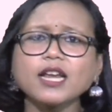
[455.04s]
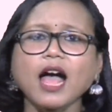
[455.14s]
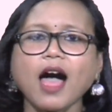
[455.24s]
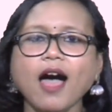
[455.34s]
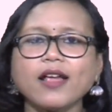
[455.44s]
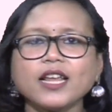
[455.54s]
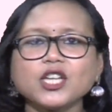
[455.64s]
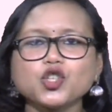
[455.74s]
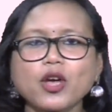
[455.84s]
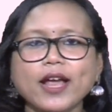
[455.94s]
in early
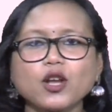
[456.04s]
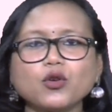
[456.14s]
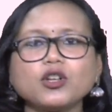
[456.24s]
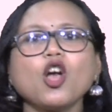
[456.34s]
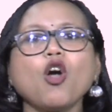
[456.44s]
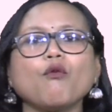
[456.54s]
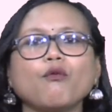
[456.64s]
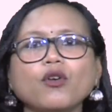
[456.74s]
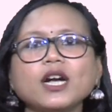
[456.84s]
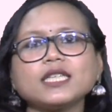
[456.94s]
childhood
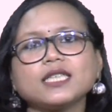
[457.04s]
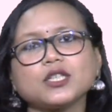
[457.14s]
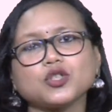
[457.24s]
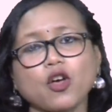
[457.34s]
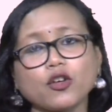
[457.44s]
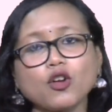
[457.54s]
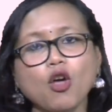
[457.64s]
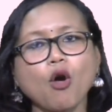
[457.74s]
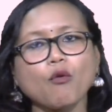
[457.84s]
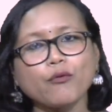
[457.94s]
focuses on
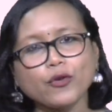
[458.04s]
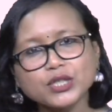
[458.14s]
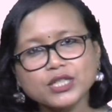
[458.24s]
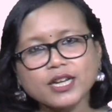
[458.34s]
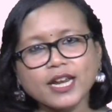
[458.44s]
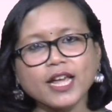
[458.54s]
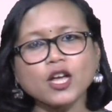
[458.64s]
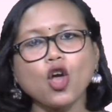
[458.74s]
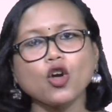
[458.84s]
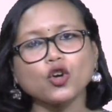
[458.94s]
fostering
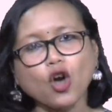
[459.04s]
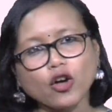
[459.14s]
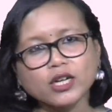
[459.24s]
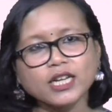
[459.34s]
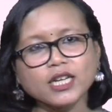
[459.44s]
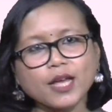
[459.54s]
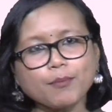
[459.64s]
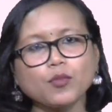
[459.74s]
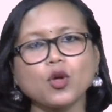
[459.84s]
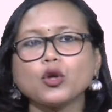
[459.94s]
cognitive,
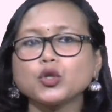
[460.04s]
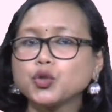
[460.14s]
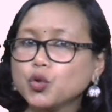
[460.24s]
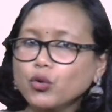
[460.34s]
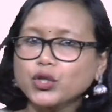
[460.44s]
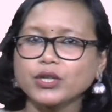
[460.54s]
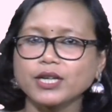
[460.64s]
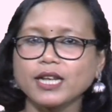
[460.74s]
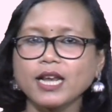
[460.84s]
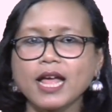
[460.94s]

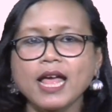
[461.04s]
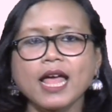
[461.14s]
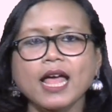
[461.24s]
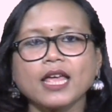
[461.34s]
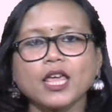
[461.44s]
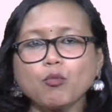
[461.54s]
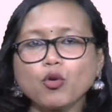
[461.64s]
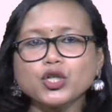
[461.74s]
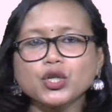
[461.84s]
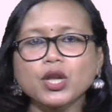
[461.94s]
social,
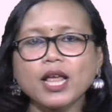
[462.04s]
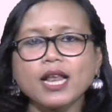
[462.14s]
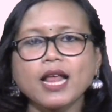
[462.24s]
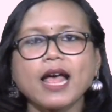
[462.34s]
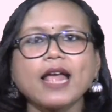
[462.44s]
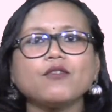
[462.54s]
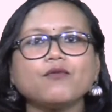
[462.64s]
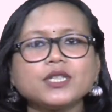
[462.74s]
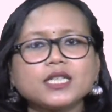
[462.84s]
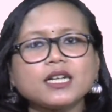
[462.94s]
emotional, and
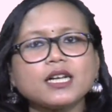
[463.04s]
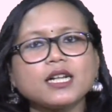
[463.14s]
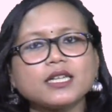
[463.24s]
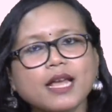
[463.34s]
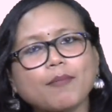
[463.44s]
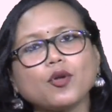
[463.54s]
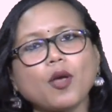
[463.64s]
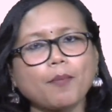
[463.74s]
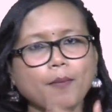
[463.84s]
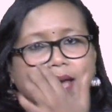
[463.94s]
physical
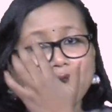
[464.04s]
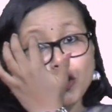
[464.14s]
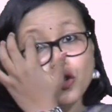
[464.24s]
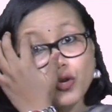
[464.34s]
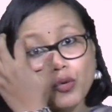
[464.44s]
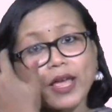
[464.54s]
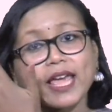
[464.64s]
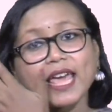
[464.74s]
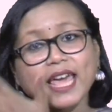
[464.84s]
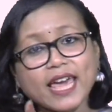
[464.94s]
development through
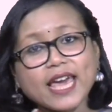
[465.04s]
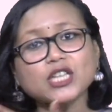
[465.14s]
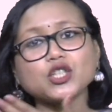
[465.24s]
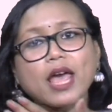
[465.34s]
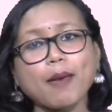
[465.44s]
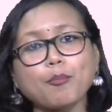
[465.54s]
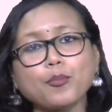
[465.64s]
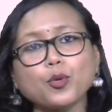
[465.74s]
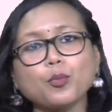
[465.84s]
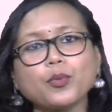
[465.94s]
age
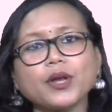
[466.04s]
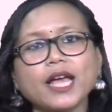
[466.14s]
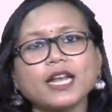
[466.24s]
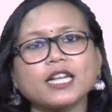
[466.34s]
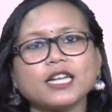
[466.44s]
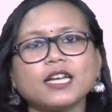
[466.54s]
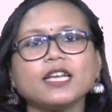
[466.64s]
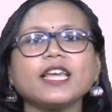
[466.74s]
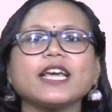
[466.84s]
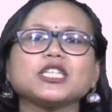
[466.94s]
appropriate
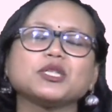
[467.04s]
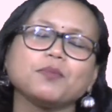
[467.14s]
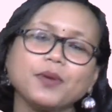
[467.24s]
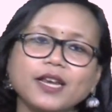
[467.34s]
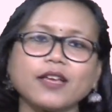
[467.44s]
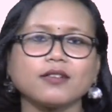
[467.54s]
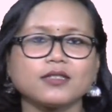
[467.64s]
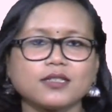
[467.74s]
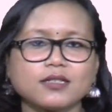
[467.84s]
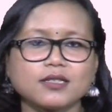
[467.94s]
learning
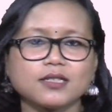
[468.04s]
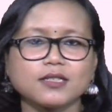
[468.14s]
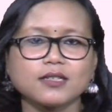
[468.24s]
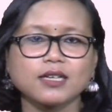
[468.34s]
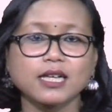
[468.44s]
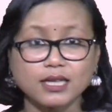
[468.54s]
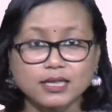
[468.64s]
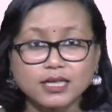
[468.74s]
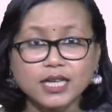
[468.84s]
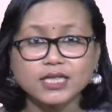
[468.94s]
experiences.
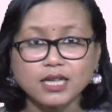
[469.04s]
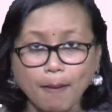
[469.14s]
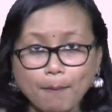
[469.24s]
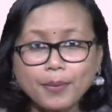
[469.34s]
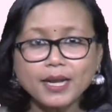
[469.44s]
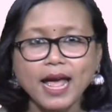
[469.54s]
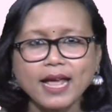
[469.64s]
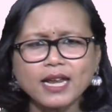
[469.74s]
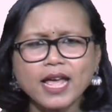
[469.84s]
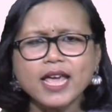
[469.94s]
This
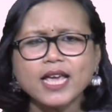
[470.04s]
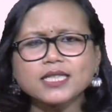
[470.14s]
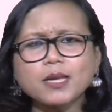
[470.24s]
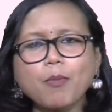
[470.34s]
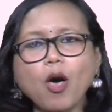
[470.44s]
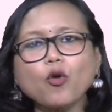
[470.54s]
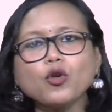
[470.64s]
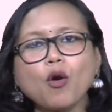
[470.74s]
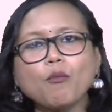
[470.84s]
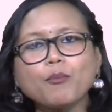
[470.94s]
component is about
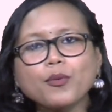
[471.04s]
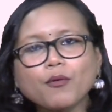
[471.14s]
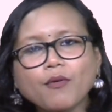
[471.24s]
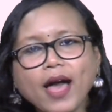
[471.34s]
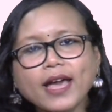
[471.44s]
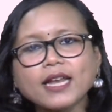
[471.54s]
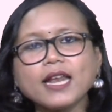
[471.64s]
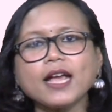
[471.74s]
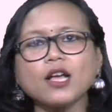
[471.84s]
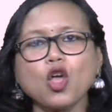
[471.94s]

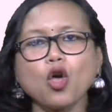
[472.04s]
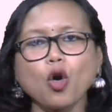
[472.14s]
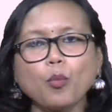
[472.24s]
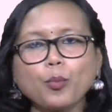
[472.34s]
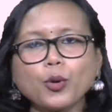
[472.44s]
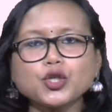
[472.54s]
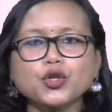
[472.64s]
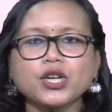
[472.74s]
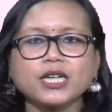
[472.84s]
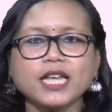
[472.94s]
providing
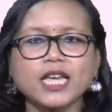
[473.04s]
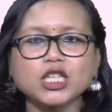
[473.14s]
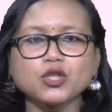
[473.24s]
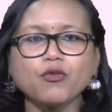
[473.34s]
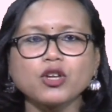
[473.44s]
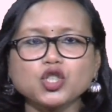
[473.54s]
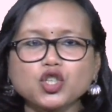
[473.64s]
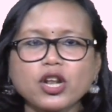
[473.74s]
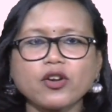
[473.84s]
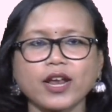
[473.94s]
opportunities for
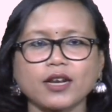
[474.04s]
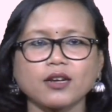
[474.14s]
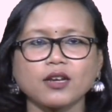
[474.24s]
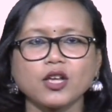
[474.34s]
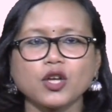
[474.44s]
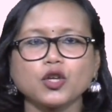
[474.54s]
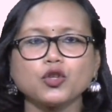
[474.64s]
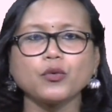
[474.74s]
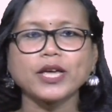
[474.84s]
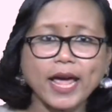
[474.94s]
children
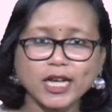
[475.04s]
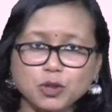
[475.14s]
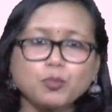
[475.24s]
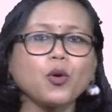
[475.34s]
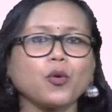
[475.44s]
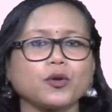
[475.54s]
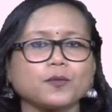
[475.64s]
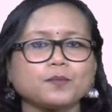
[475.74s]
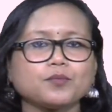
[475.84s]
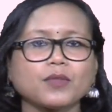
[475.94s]
to explore,
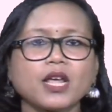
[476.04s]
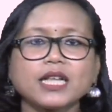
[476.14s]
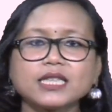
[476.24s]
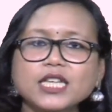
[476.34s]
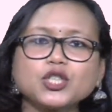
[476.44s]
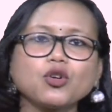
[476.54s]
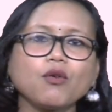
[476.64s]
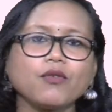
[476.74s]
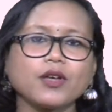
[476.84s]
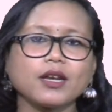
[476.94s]

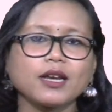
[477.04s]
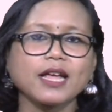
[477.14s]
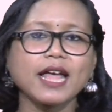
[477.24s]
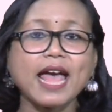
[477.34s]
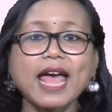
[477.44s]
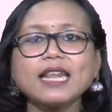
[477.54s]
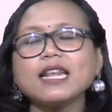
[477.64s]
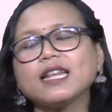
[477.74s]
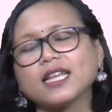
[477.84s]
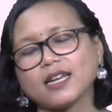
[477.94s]
discover,
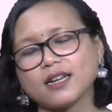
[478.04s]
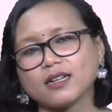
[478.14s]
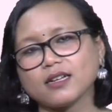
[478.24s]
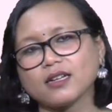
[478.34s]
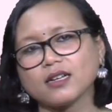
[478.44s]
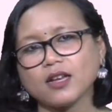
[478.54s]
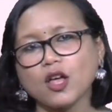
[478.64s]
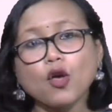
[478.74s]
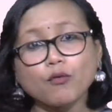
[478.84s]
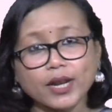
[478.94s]
and learn.
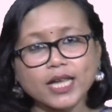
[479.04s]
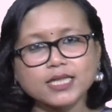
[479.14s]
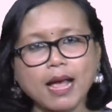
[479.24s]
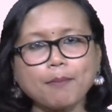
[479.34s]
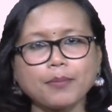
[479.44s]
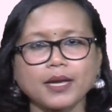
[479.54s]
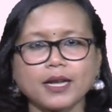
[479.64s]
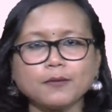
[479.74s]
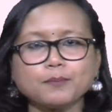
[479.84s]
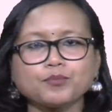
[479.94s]
For
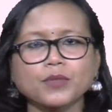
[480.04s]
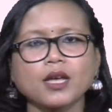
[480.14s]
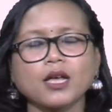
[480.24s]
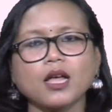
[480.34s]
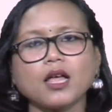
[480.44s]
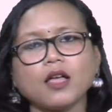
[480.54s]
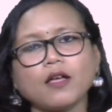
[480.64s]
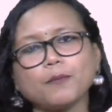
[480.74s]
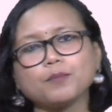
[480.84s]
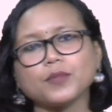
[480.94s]
example, uh,